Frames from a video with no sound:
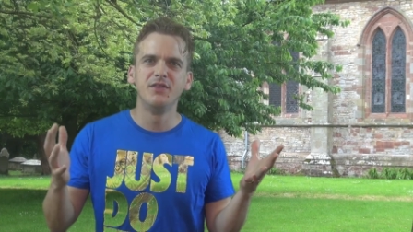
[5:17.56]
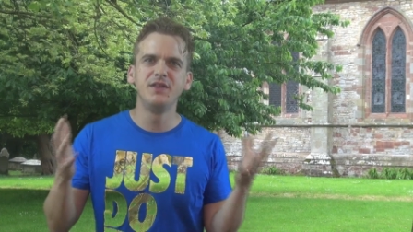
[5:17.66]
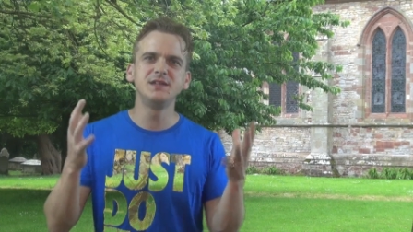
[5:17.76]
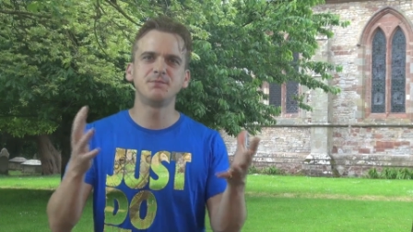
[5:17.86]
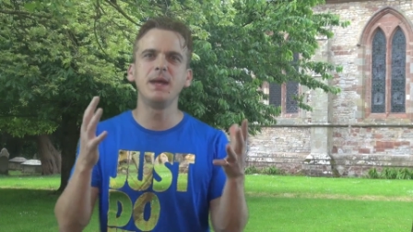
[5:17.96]

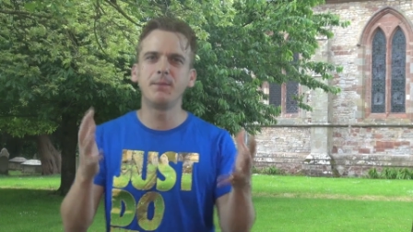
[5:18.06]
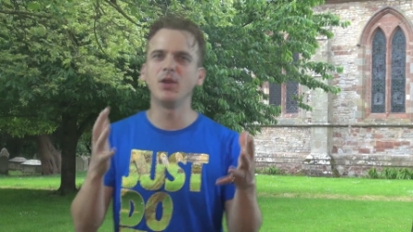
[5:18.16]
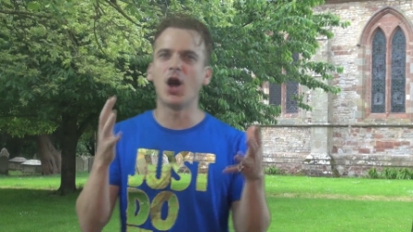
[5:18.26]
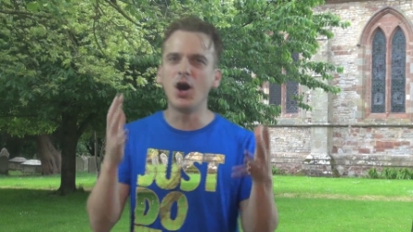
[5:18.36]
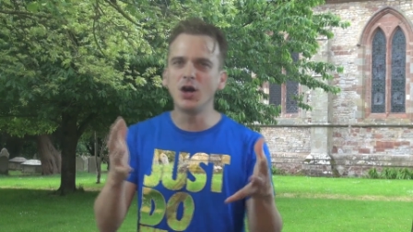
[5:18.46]
These
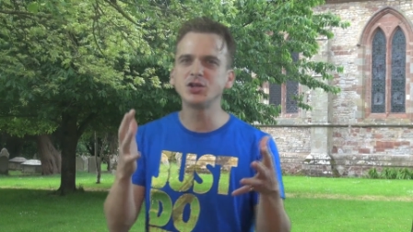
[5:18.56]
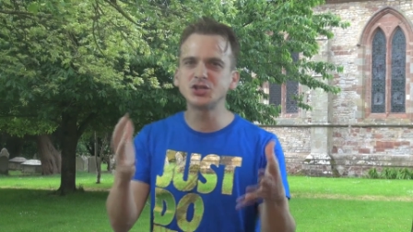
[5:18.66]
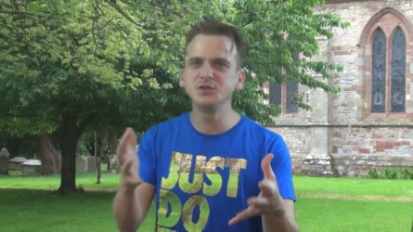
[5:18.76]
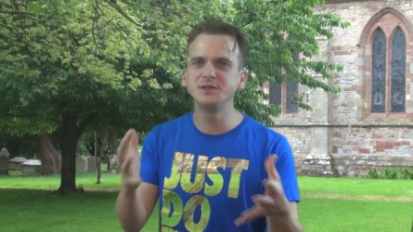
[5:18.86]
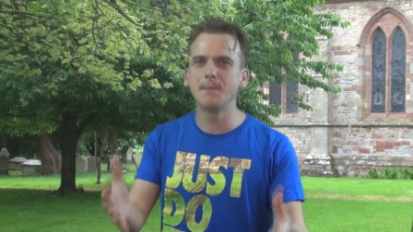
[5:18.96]
people aren't
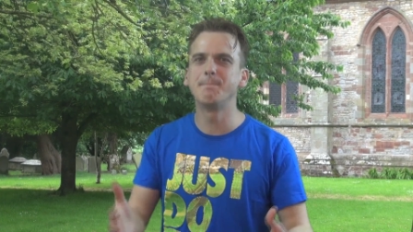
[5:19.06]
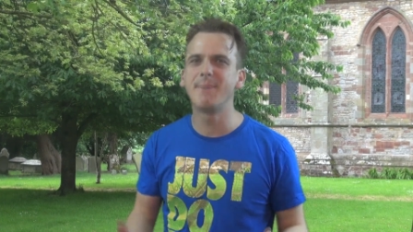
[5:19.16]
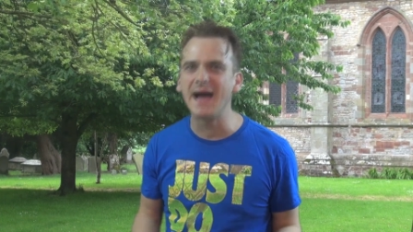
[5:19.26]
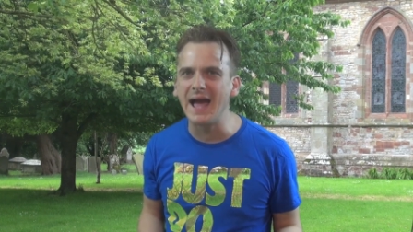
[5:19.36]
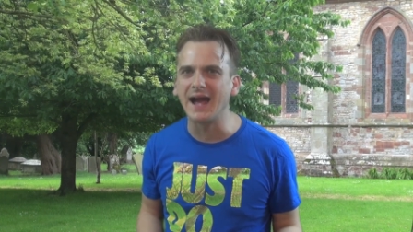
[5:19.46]
shooting
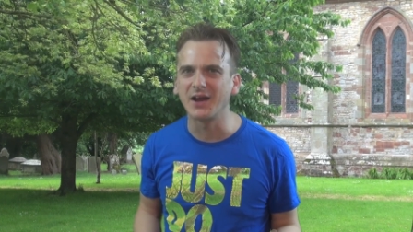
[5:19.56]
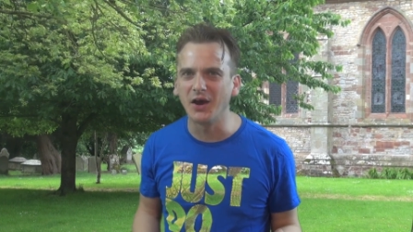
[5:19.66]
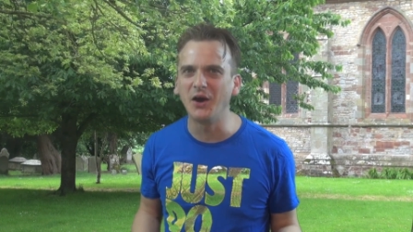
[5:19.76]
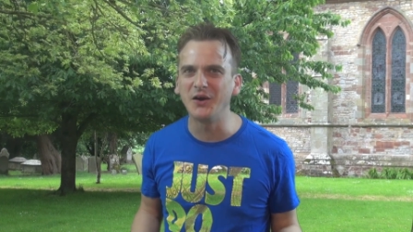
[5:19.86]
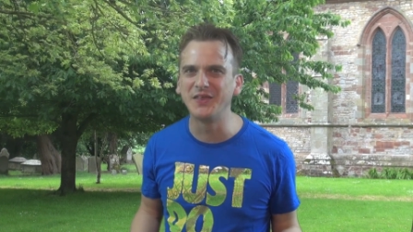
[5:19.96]
back,
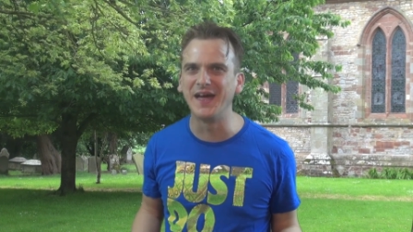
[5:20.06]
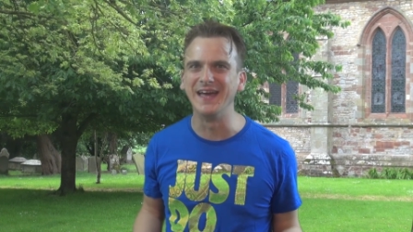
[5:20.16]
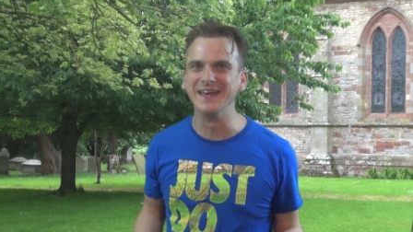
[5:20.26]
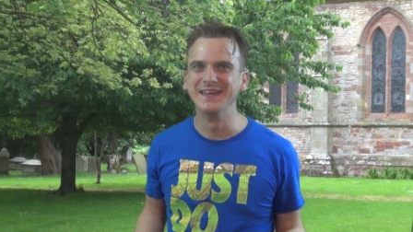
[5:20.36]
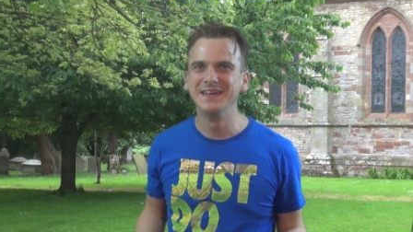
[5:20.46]
are
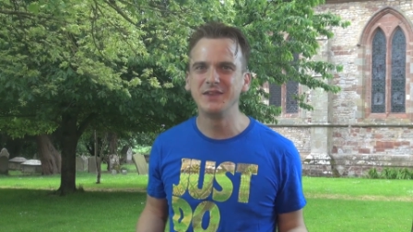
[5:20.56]
they?